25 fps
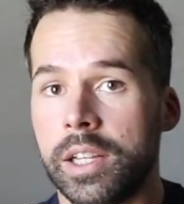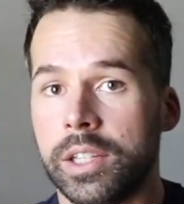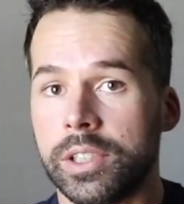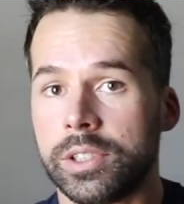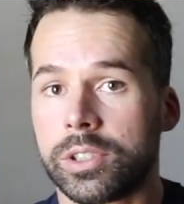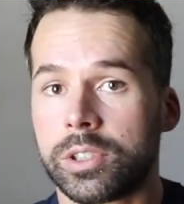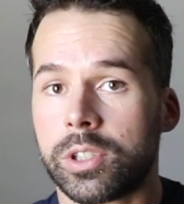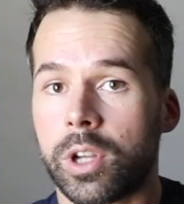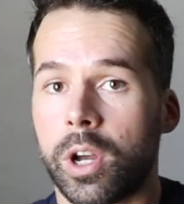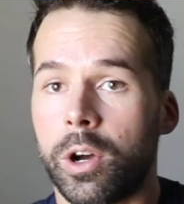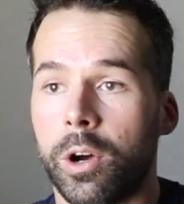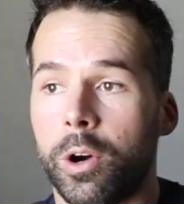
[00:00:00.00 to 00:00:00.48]

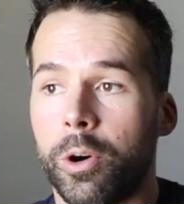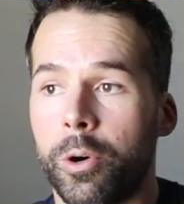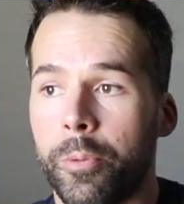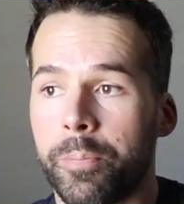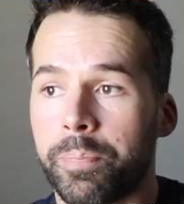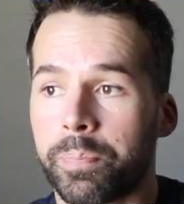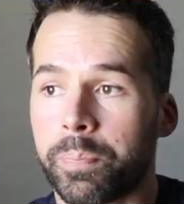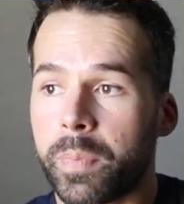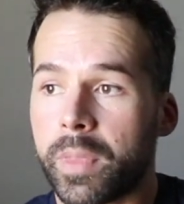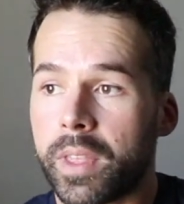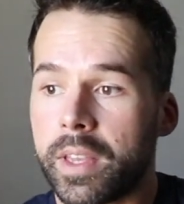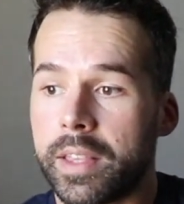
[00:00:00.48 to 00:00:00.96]

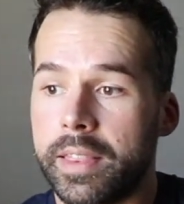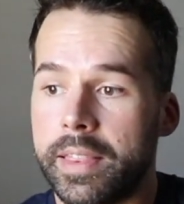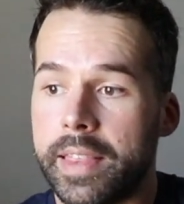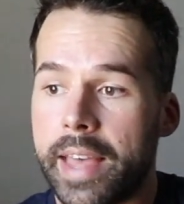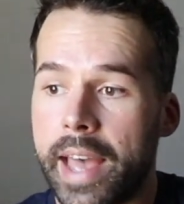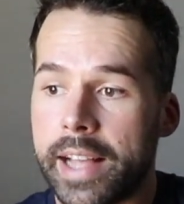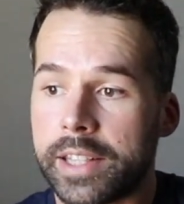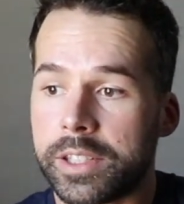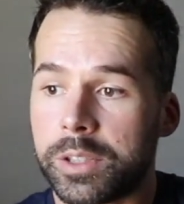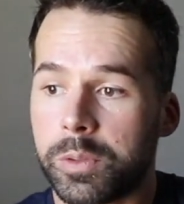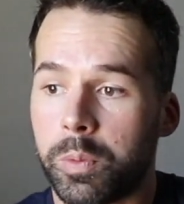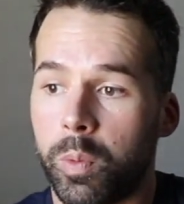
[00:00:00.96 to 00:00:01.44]
So
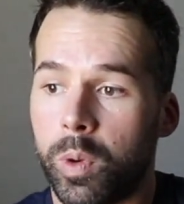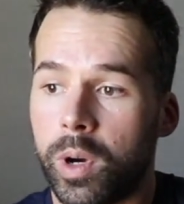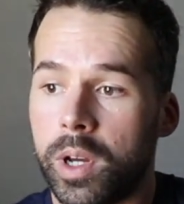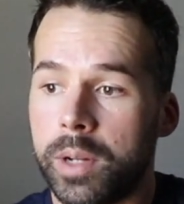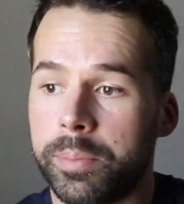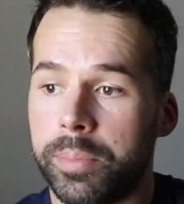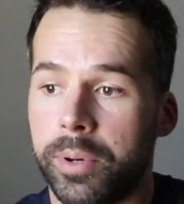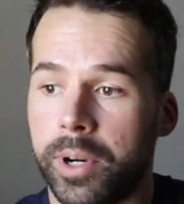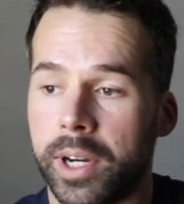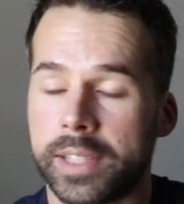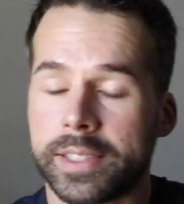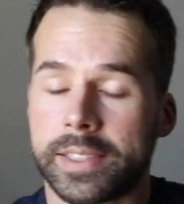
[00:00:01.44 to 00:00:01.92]
that's
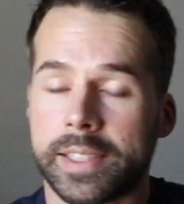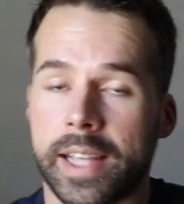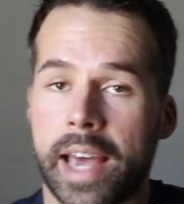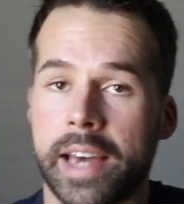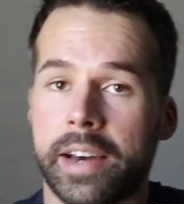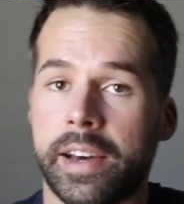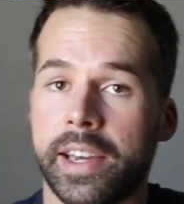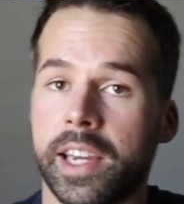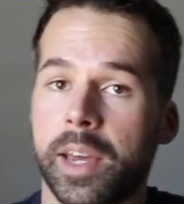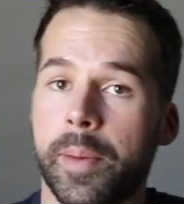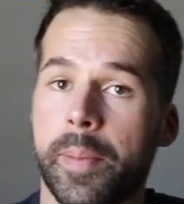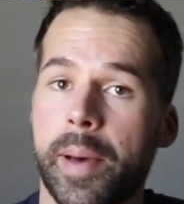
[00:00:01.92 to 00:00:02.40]
one plus
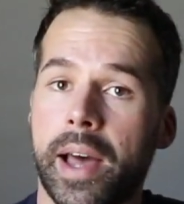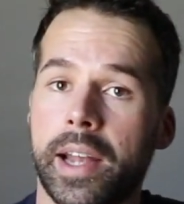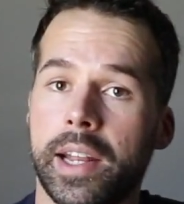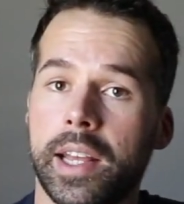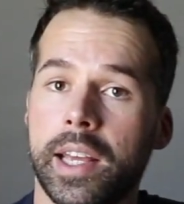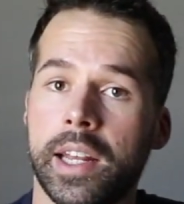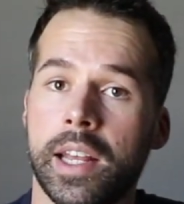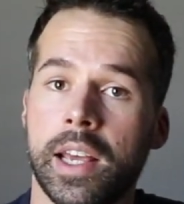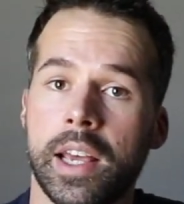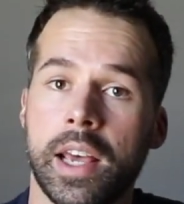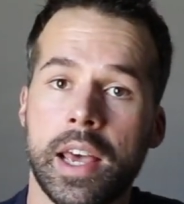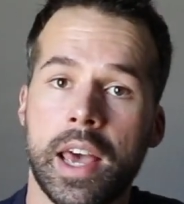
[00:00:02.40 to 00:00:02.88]
I like
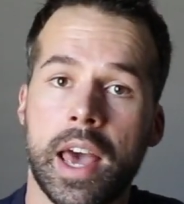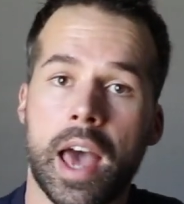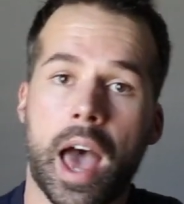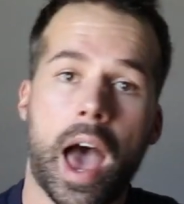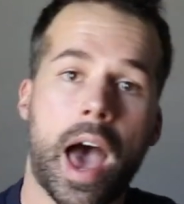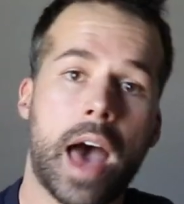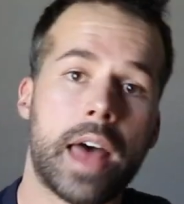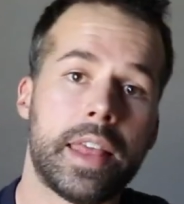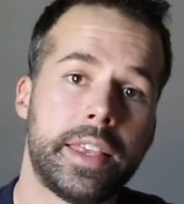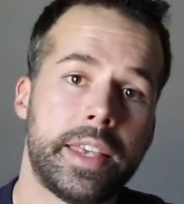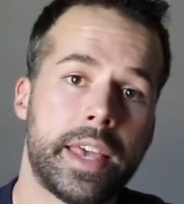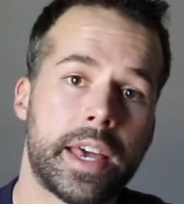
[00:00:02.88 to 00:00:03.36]
about it.
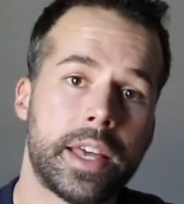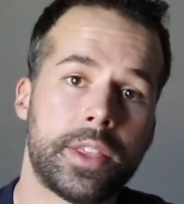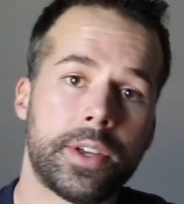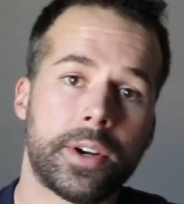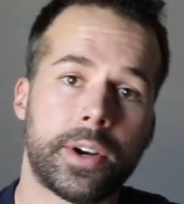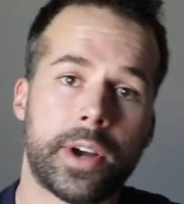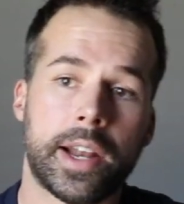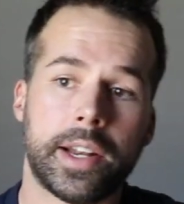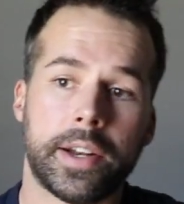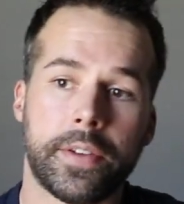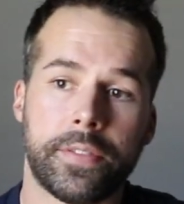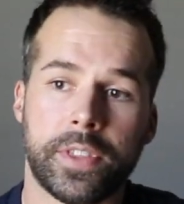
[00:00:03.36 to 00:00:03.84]
On the
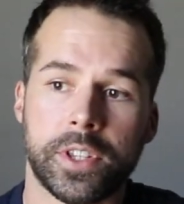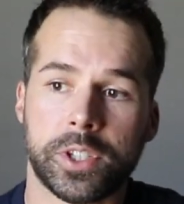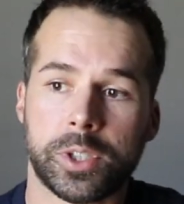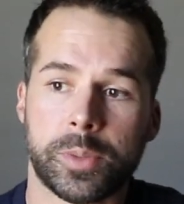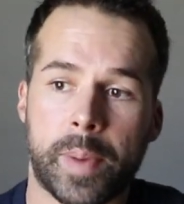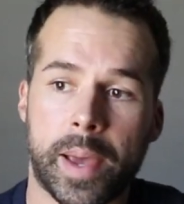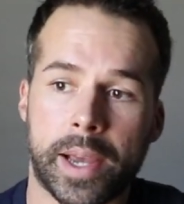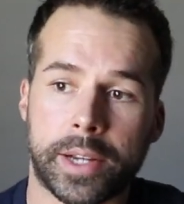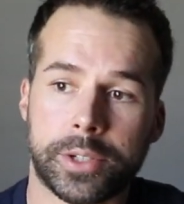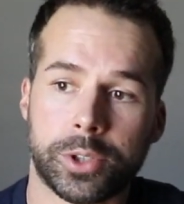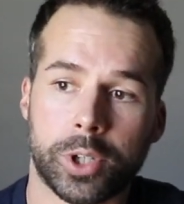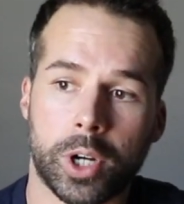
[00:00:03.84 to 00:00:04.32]
other end of the
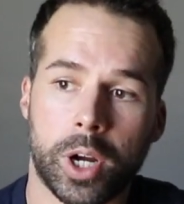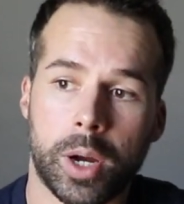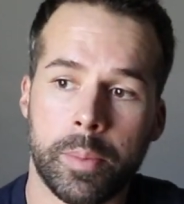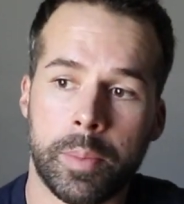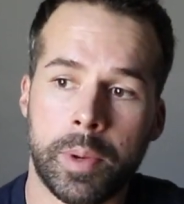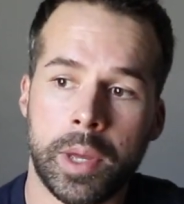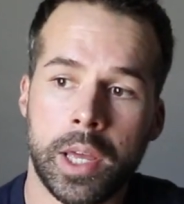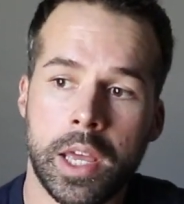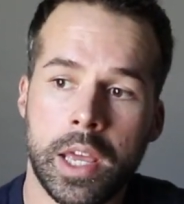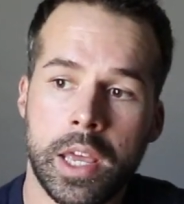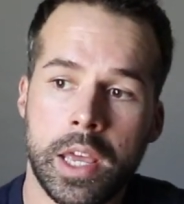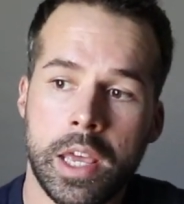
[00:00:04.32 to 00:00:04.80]

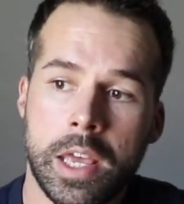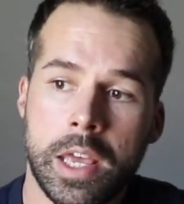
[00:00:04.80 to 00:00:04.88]
spectrum,